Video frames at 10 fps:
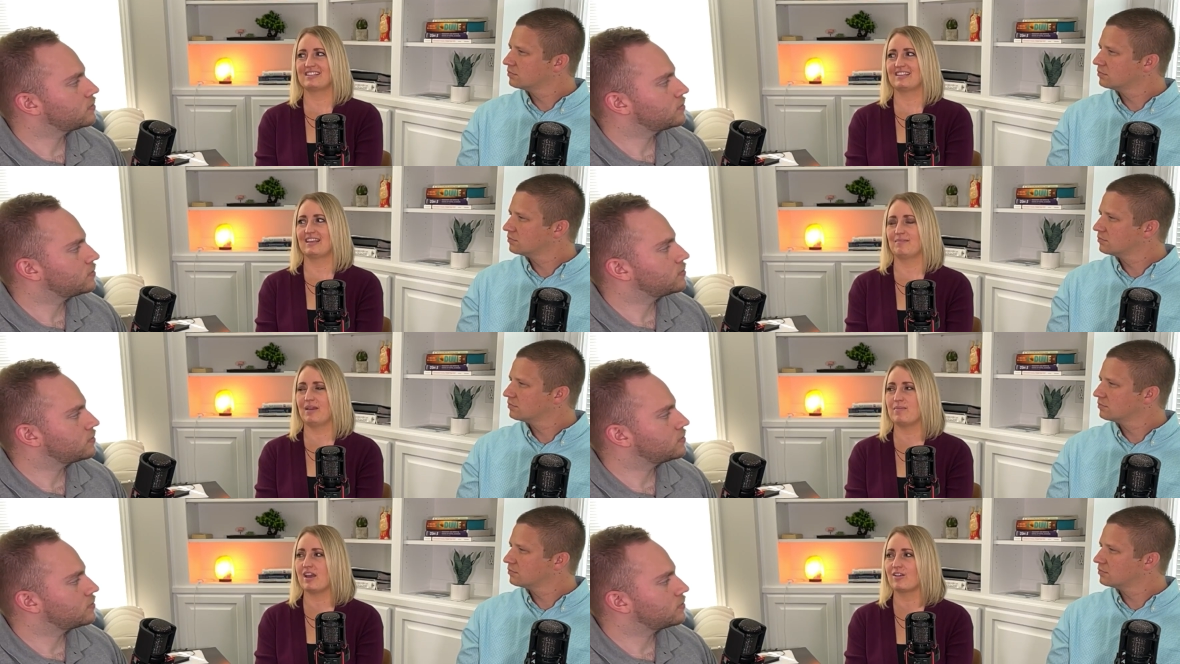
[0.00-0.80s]
Speaker 1: it that
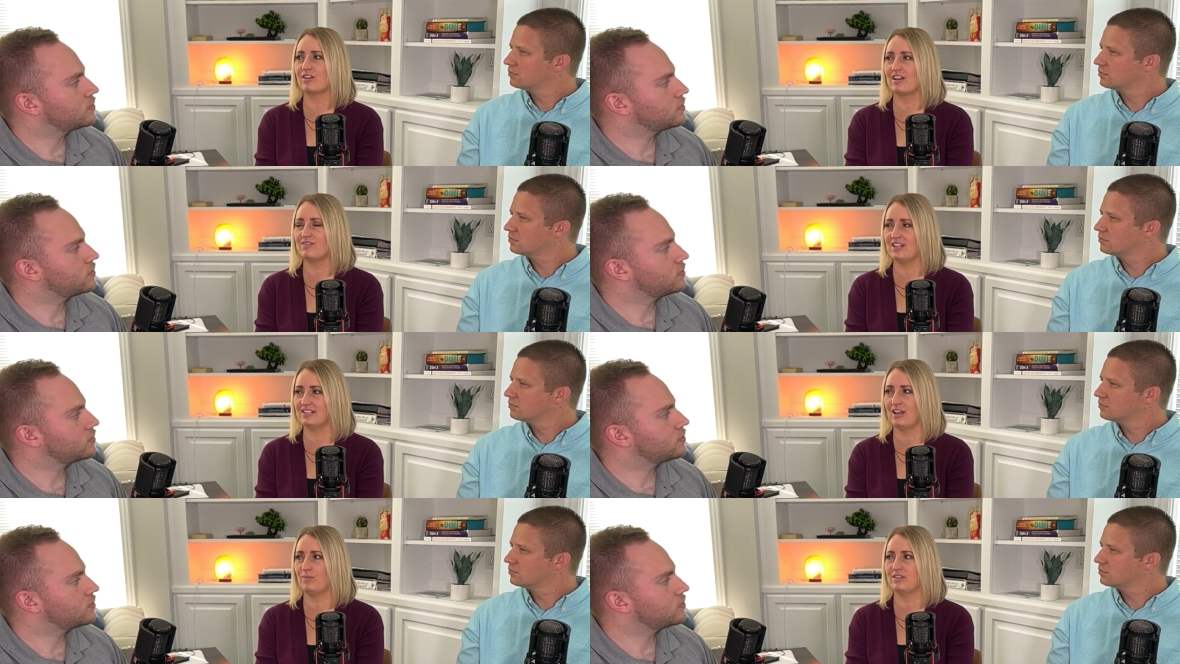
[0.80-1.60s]
maybe I could have done to
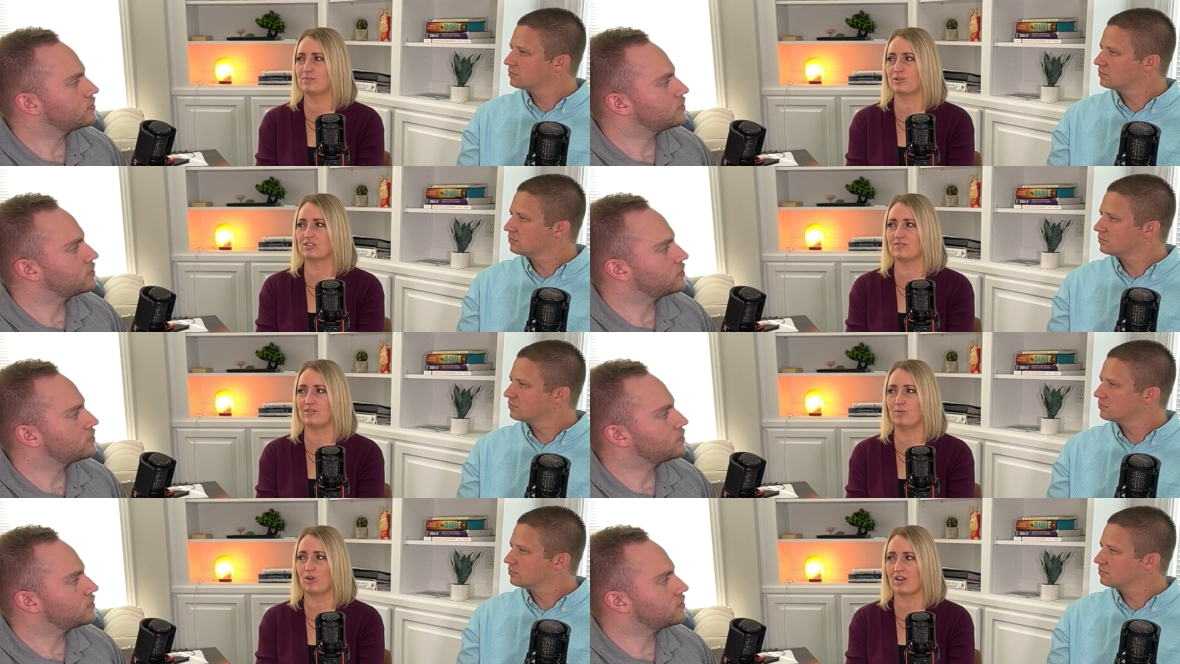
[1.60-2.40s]
help this person
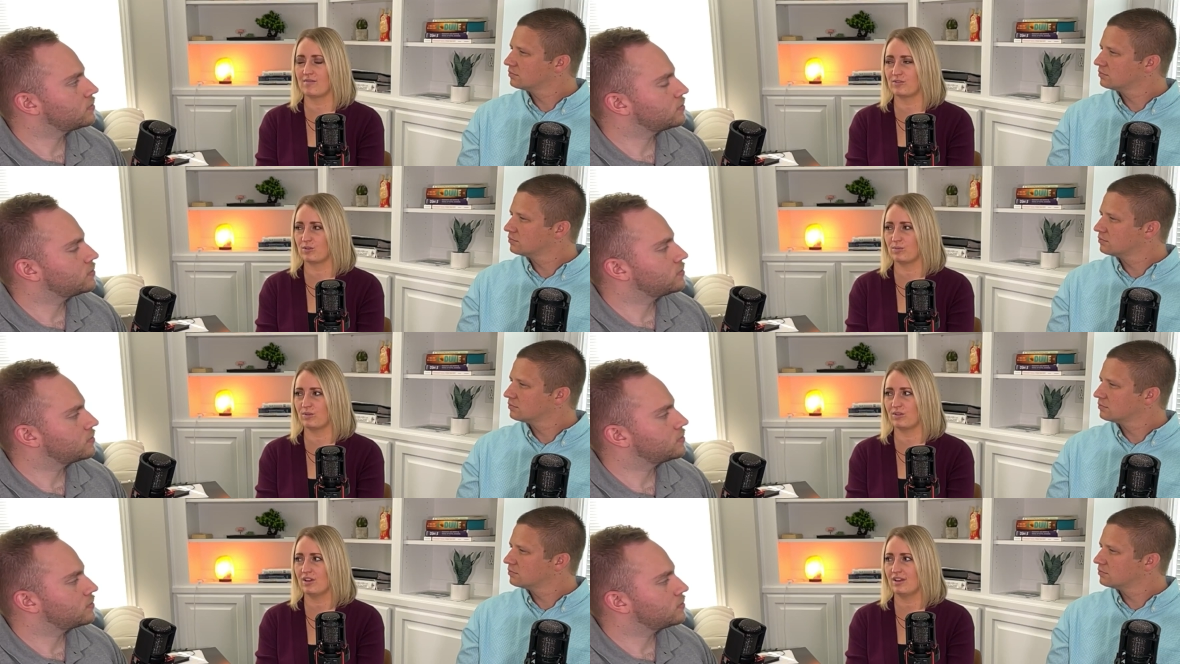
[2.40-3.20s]
feel more
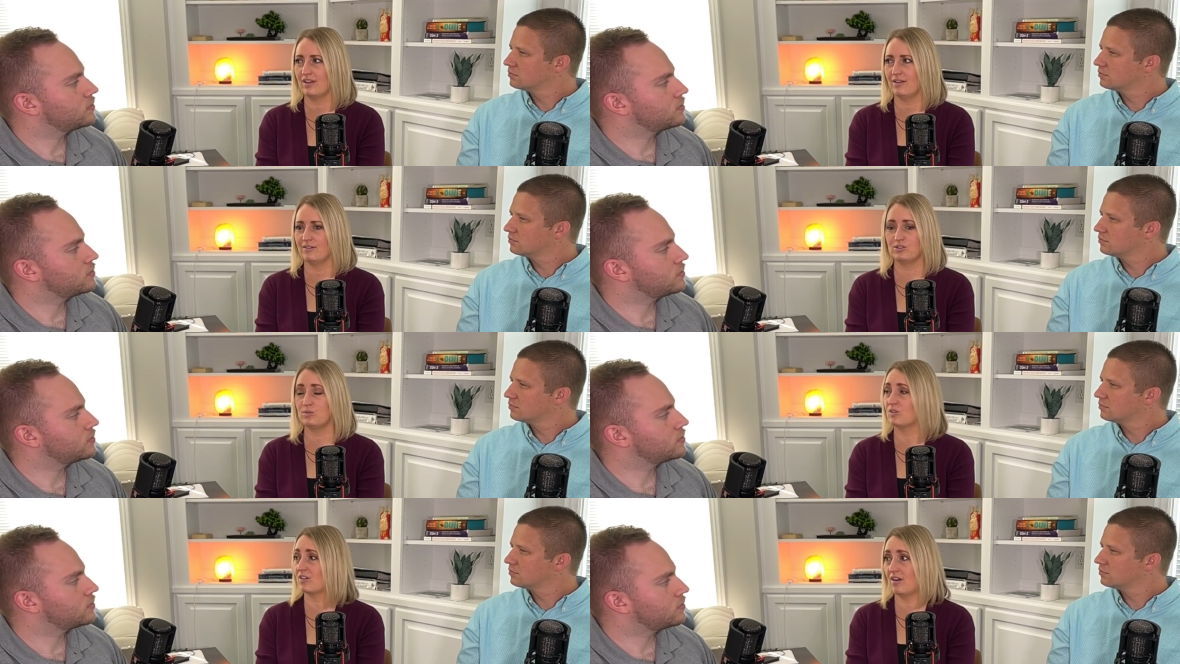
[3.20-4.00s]
comfortable
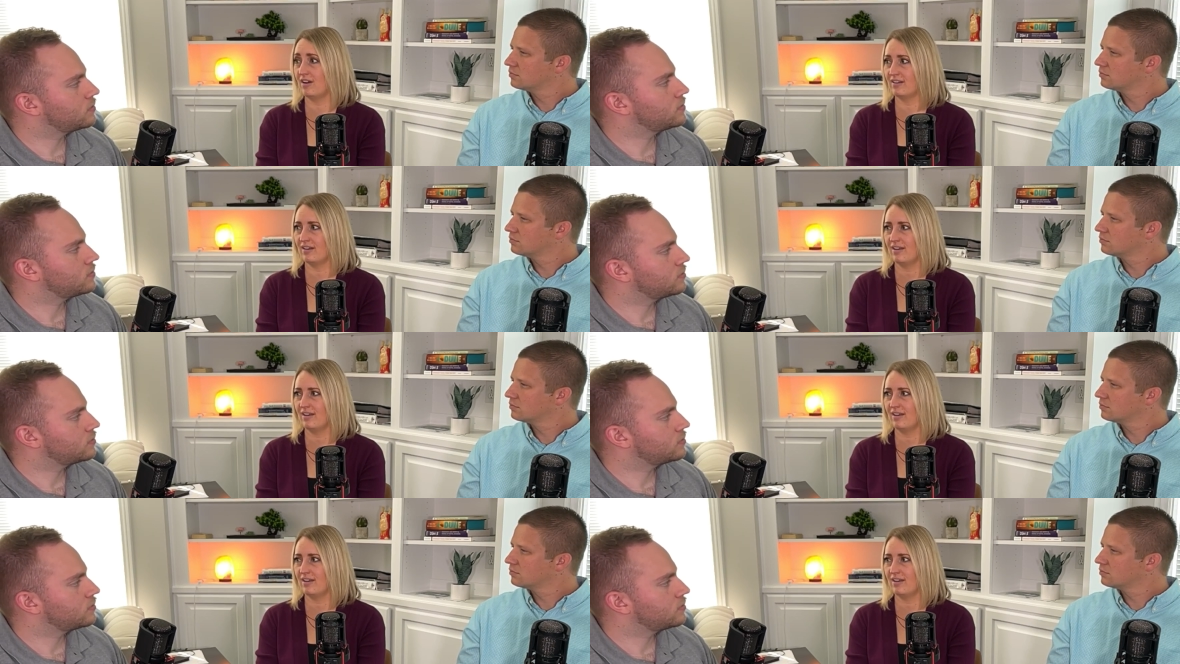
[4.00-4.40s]
sooner on?